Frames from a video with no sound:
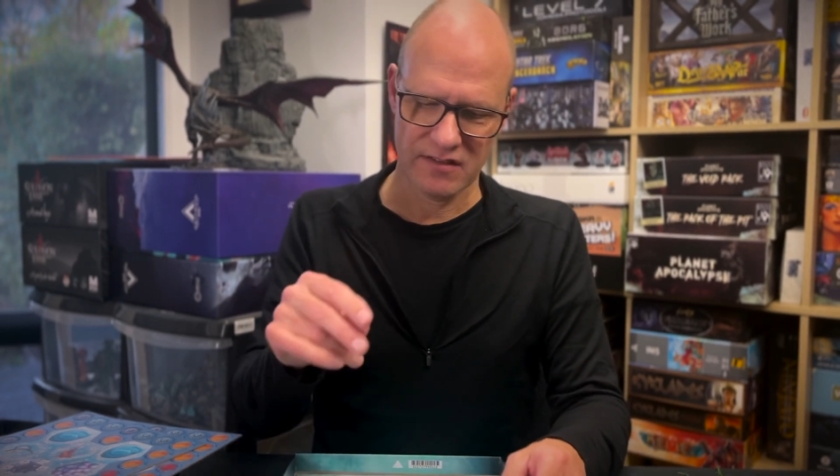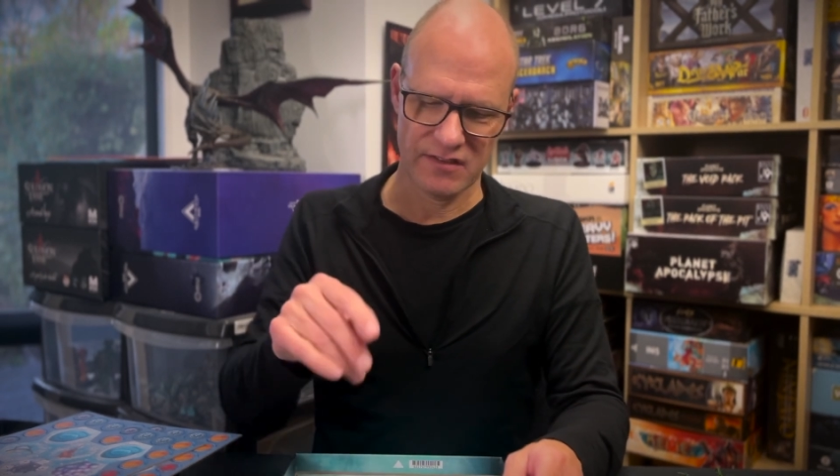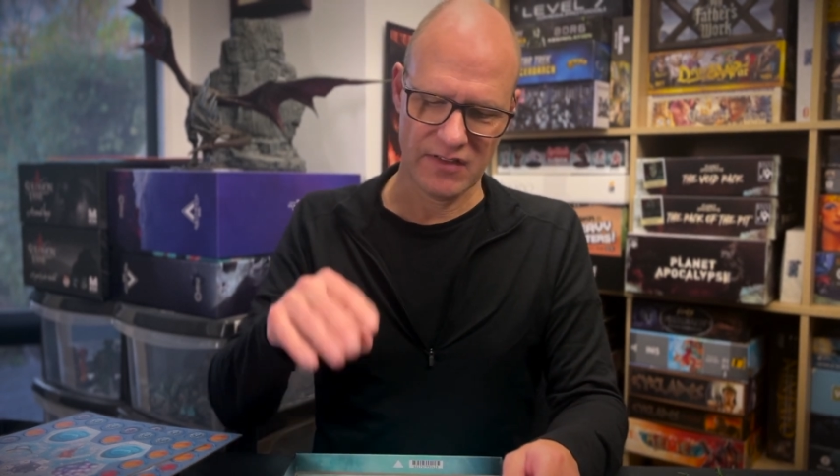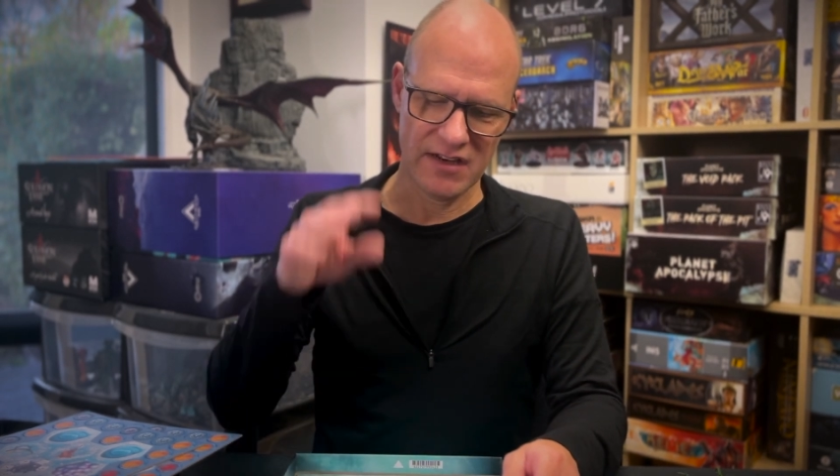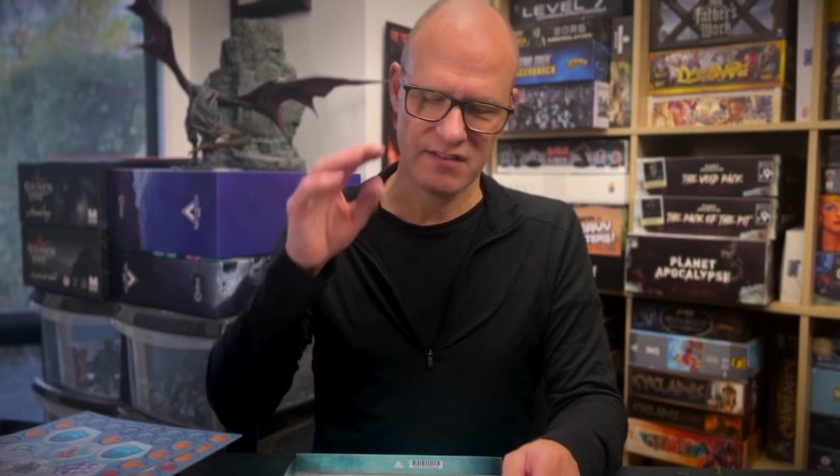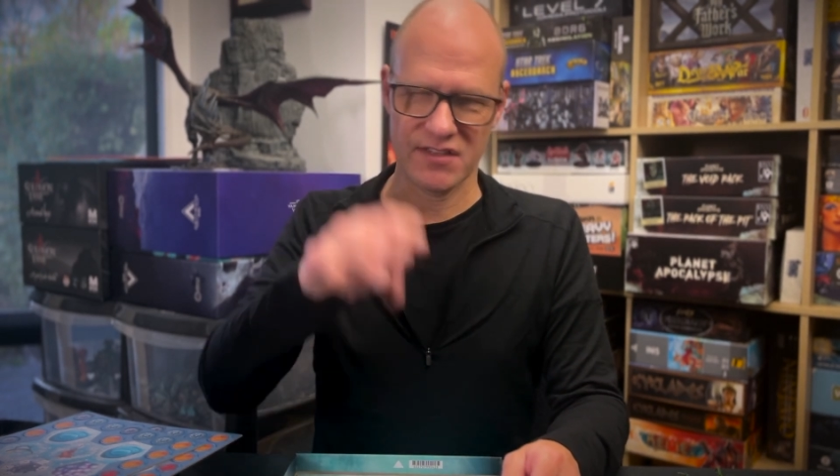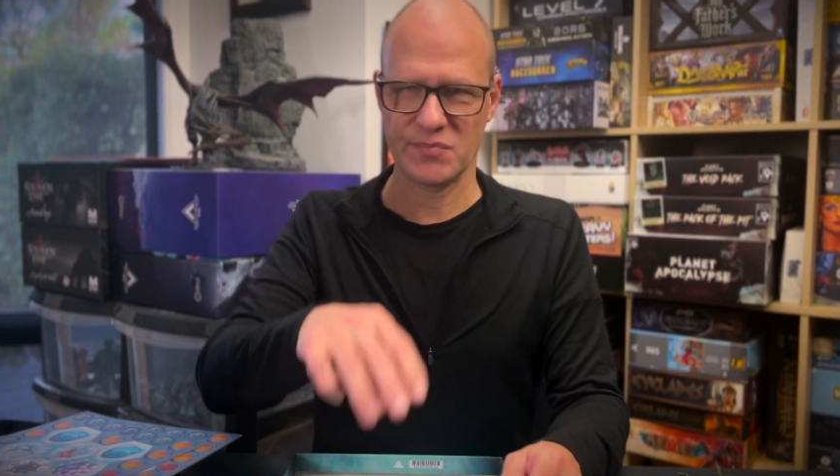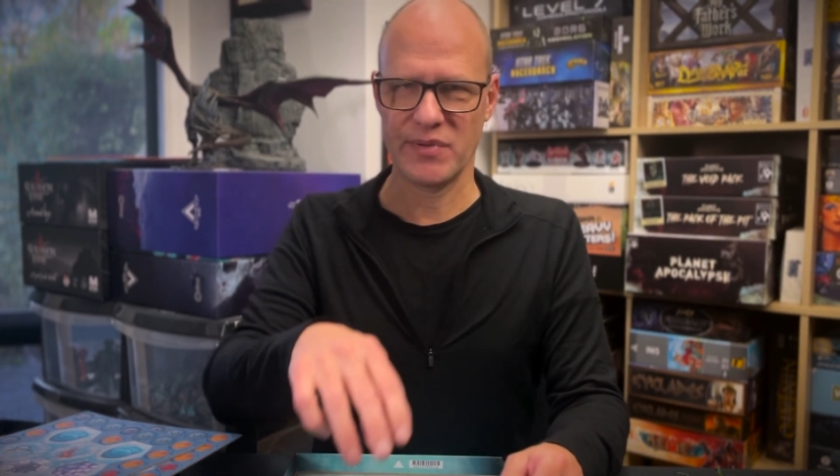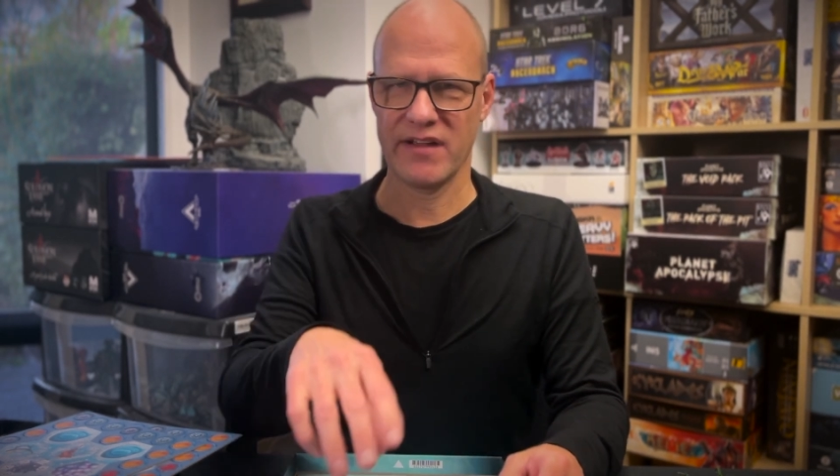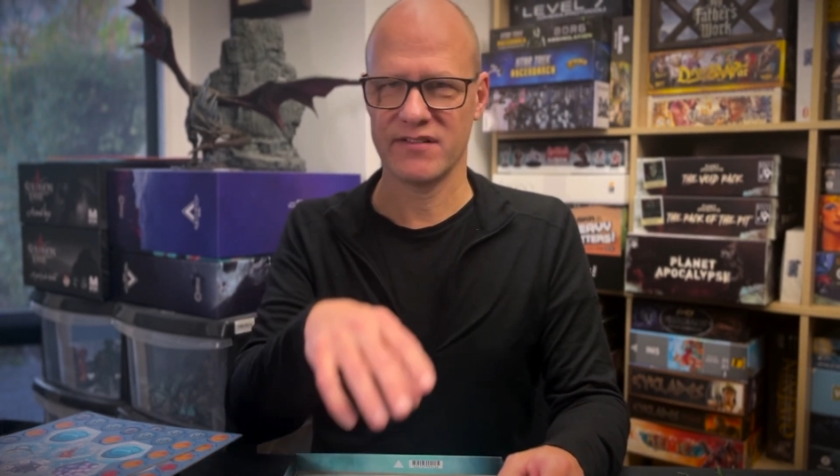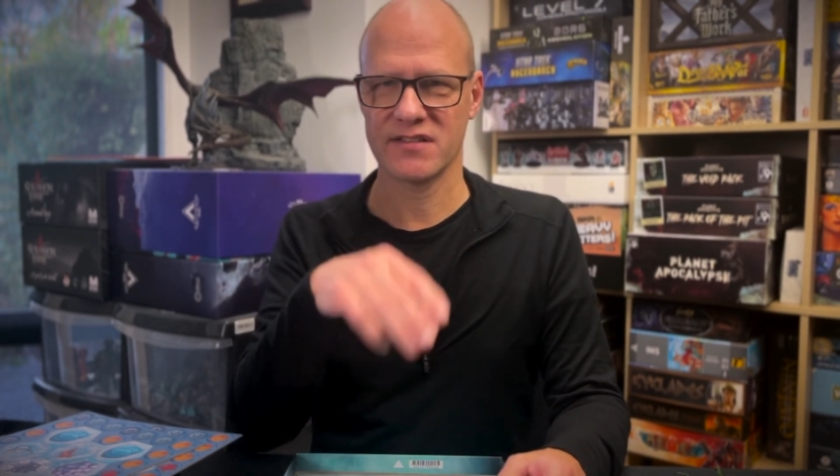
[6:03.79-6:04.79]
They've added this
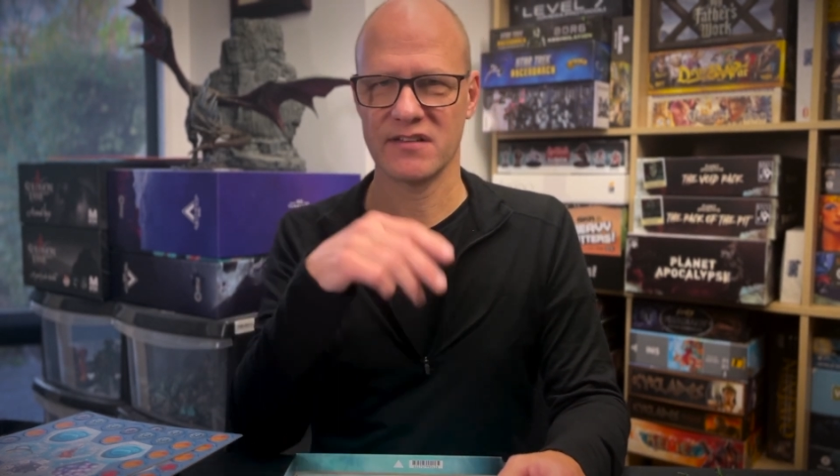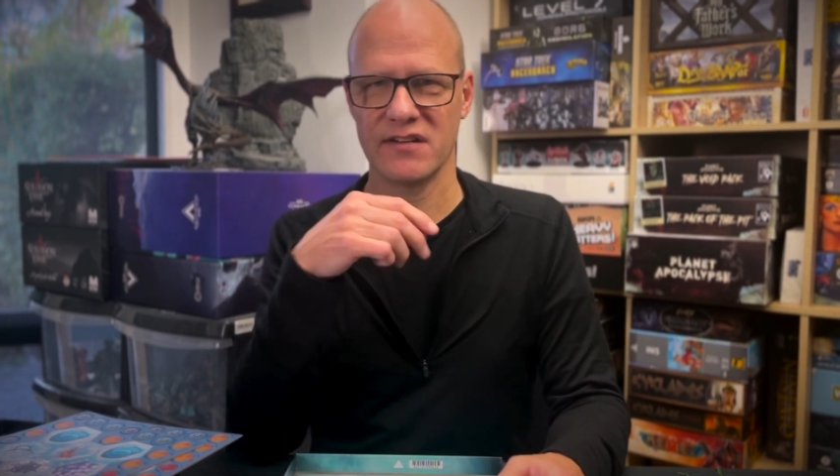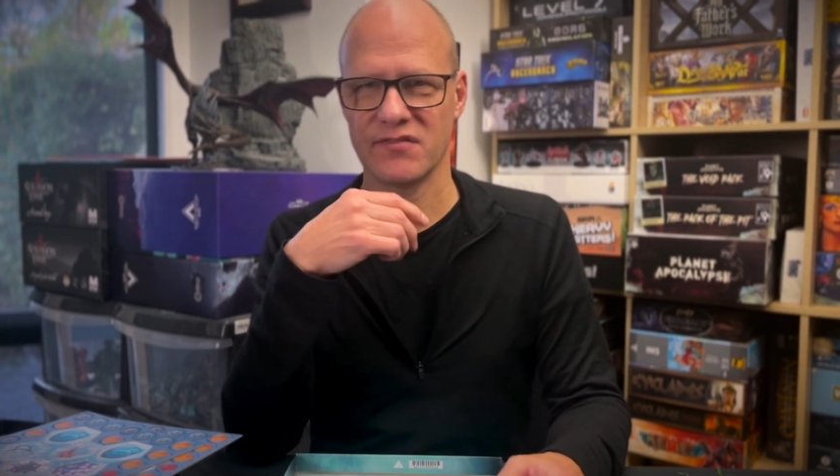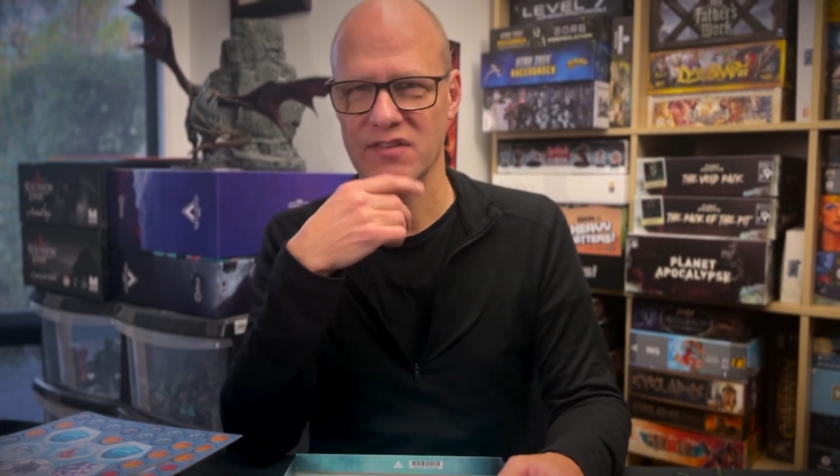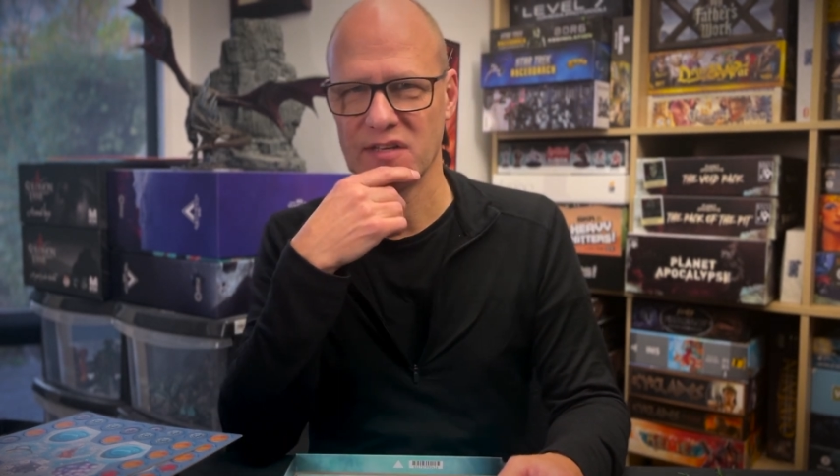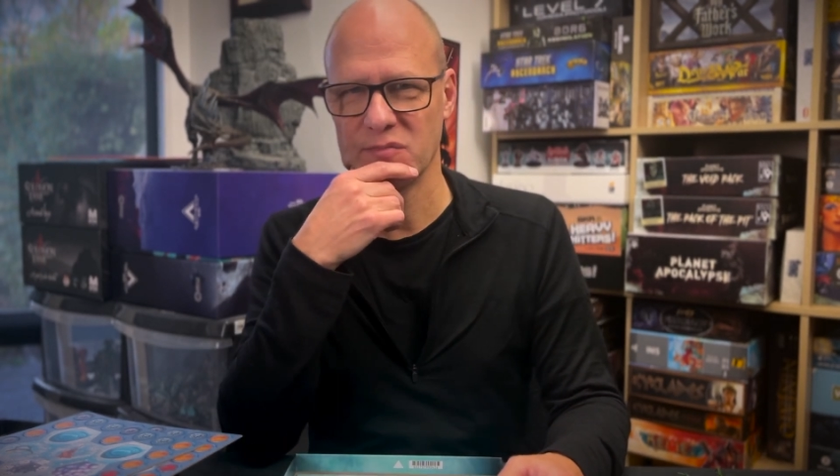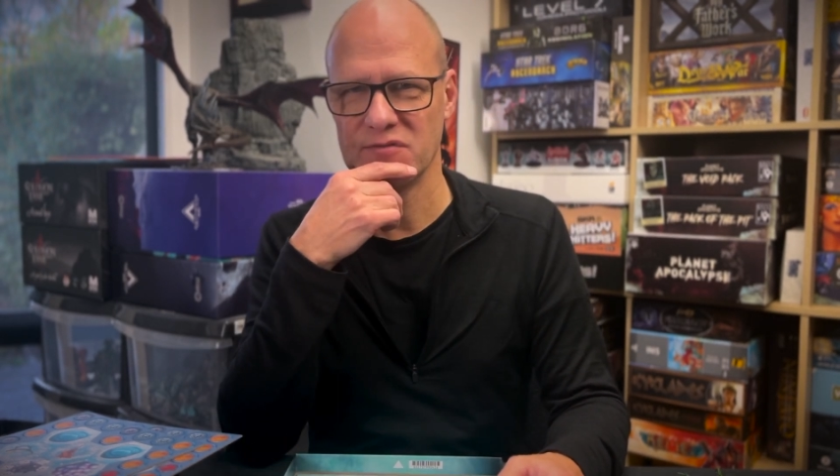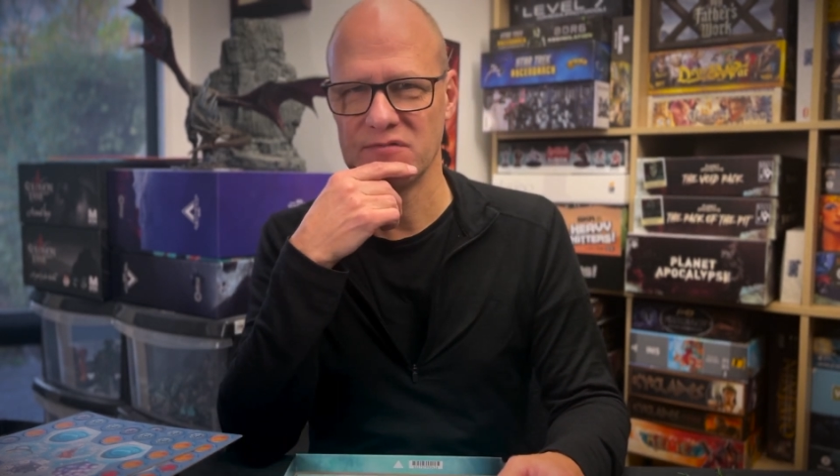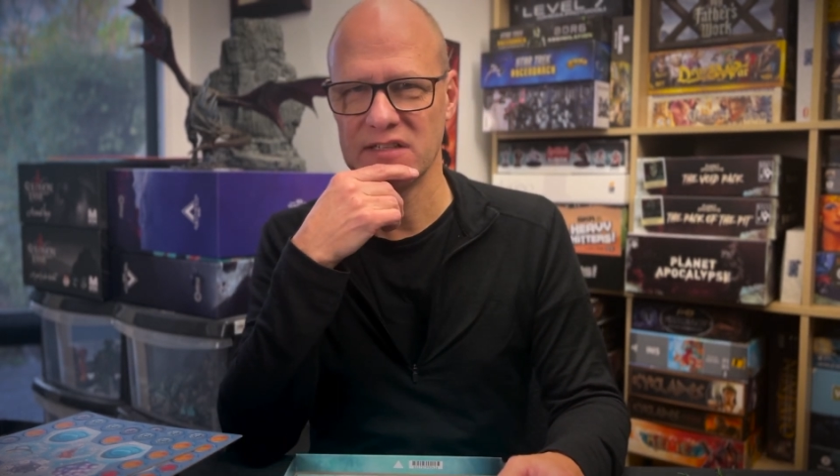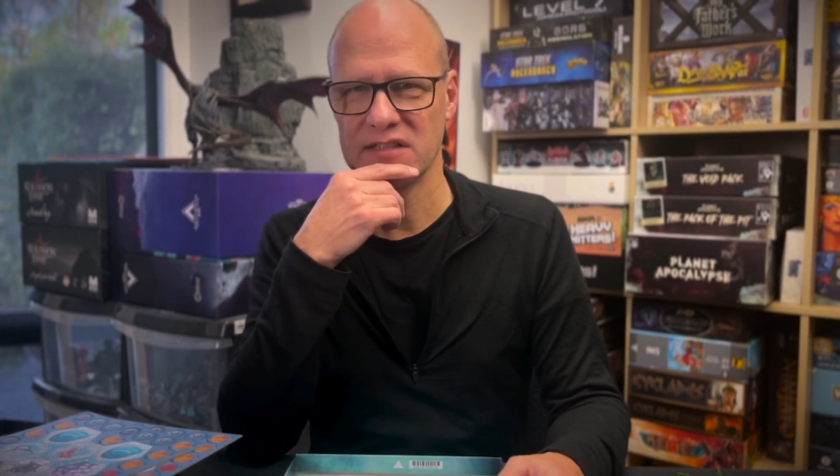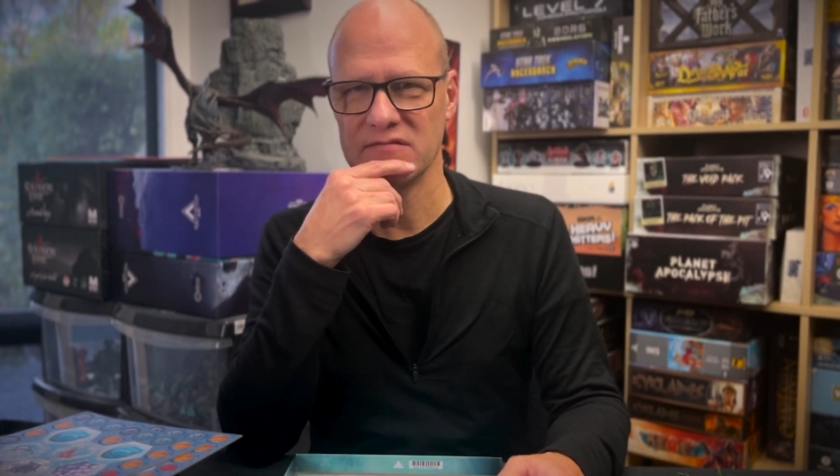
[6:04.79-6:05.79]
parasite thing, but
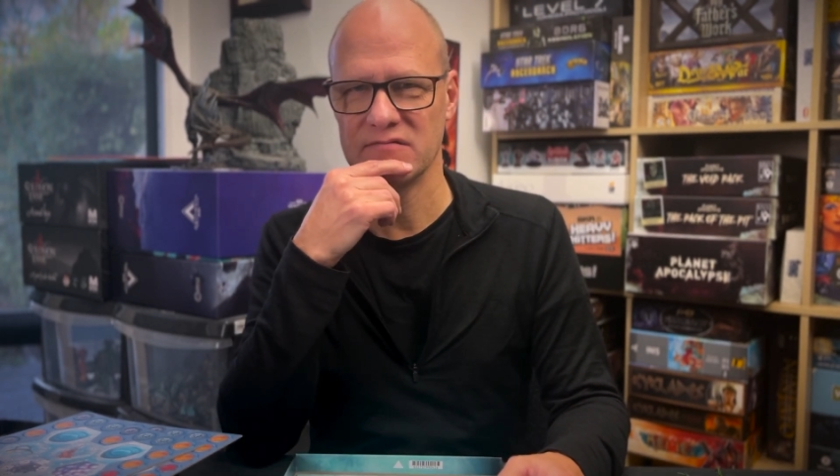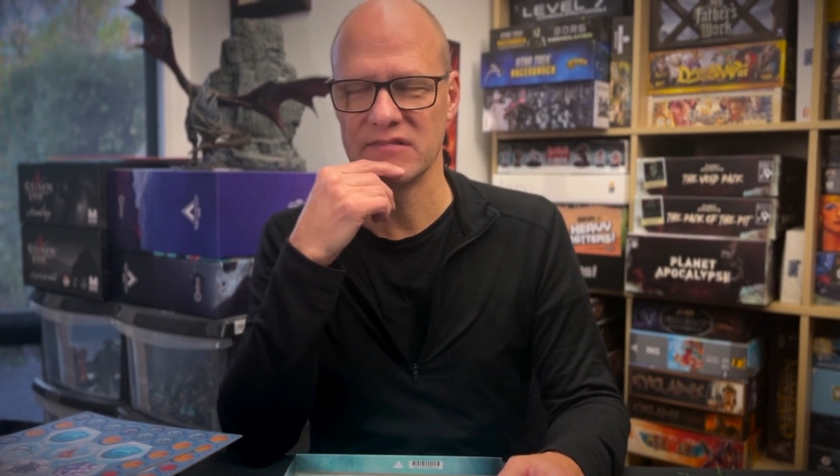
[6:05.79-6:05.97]
really,